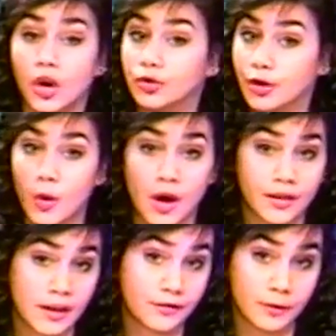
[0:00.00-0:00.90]
No other
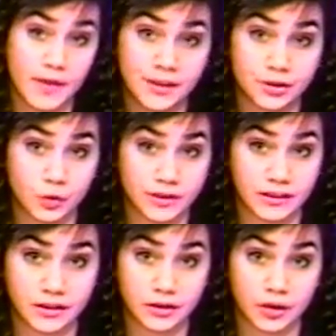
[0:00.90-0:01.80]
information was
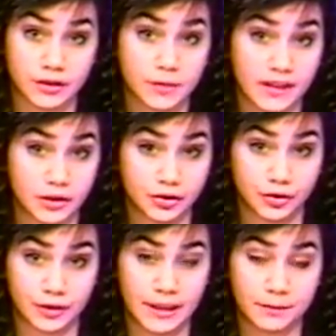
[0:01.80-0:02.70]
disclosed about the
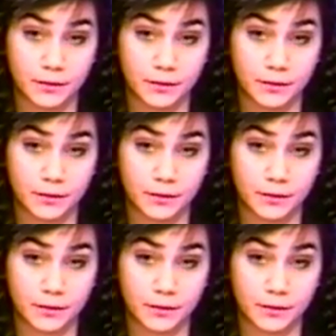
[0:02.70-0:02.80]
shooting.